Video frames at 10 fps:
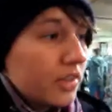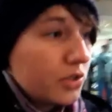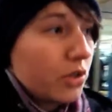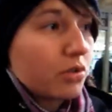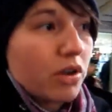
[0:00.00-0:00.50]

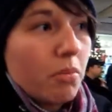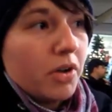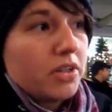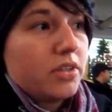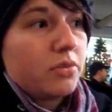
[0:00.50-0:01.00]
This shows how
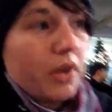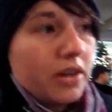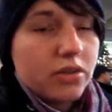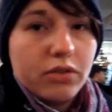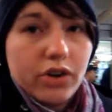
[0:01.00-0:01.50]
much it
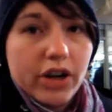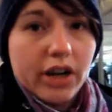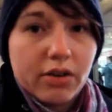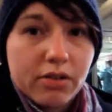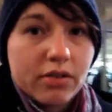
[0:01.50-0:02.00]
rains over here.